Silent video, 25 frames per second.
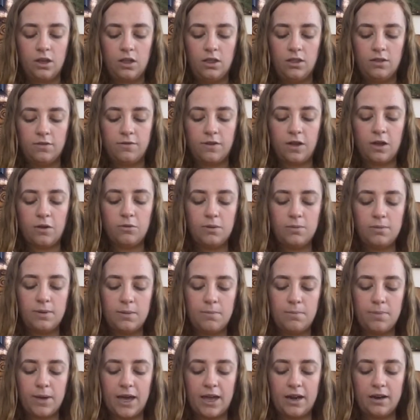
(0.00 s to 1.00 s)
The fall would have been
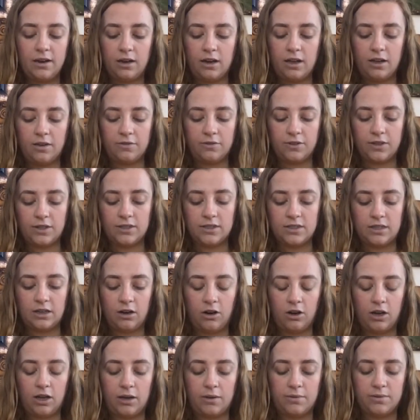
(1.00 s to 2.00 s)
bad enough,
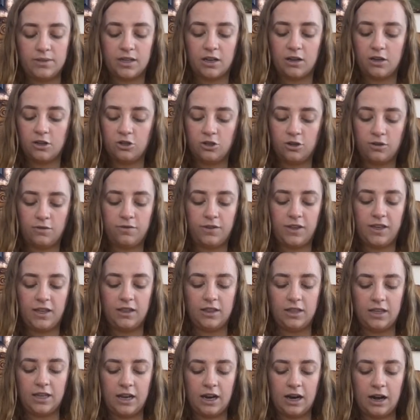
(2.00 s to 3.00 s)
considering I was 100 feet in
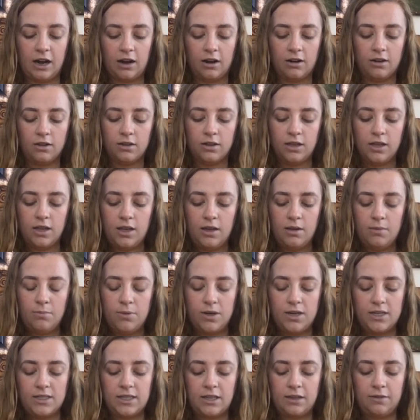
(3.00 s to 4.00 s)
the air, but
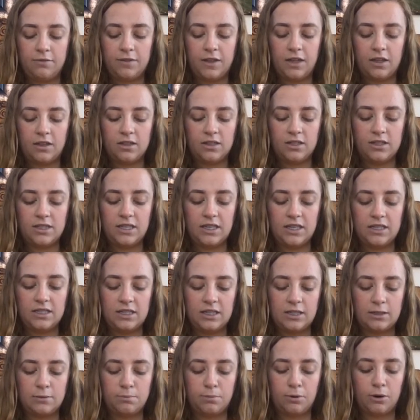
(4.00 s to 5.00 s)
as I fell, the
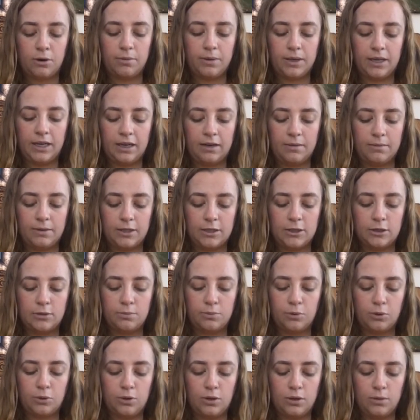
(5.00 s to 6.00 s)
CSS Birmingham
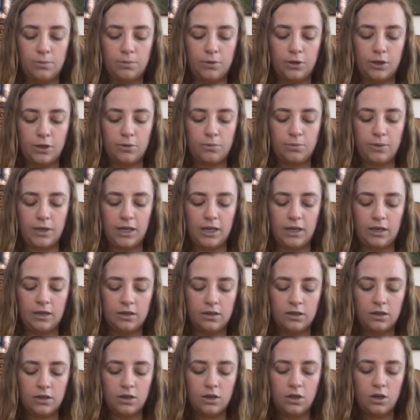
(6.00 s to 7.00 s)
exploded below me.
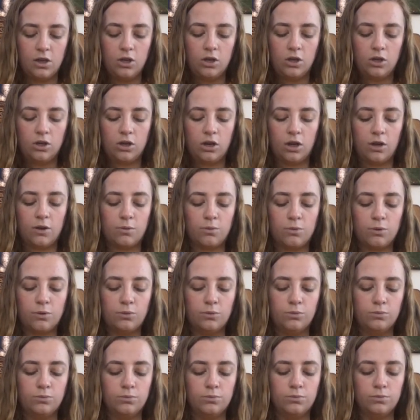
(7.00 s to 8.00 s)

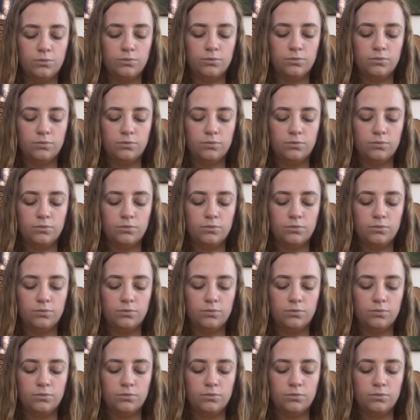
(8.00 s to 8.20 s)
Karoom!